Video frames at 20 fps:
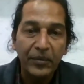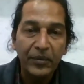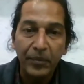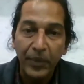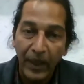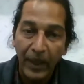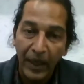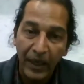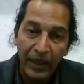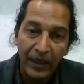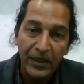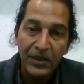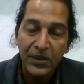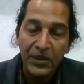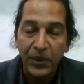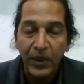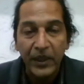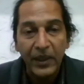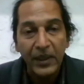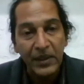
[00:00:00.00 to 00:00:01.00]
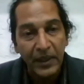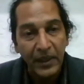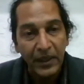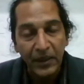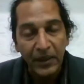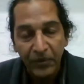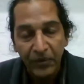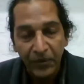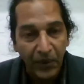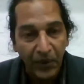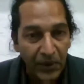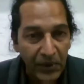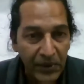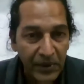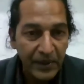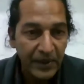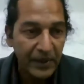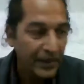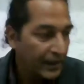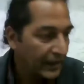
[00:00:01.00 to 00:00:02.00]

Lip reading: plants, to understand the forest.